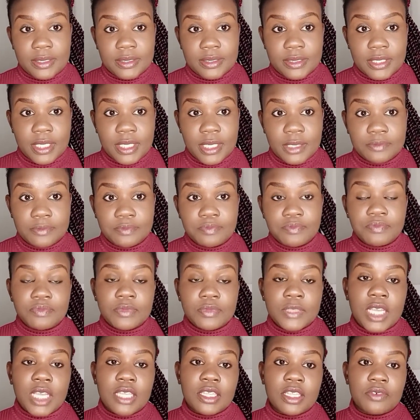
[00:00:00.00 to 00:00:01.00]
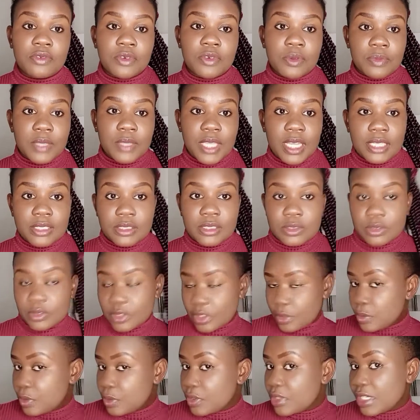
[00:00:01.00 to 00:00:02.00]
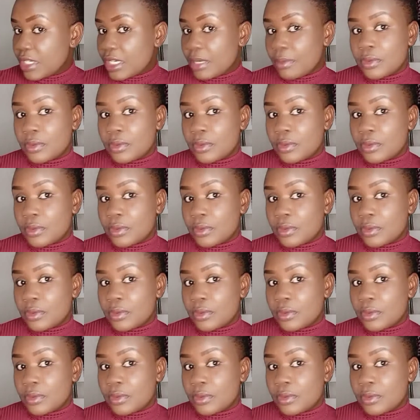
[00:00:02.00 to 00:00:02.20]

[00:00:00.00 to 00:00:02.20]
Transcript: Yeah, and then from that, the good thing